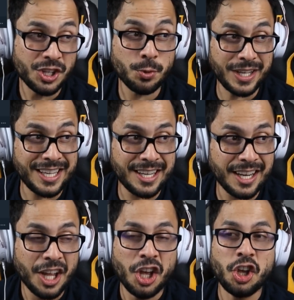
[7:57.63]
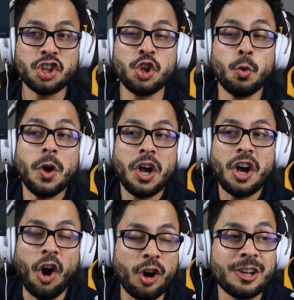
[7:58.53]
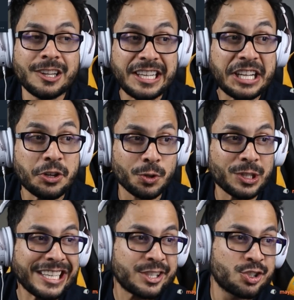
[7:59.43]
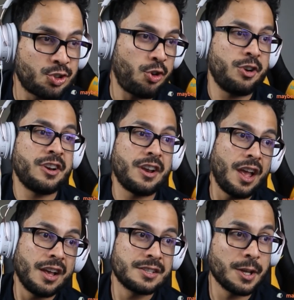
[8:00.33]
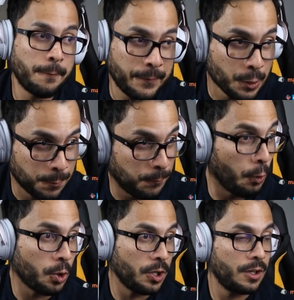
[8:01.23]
You eat it, you are literally certain to feel full.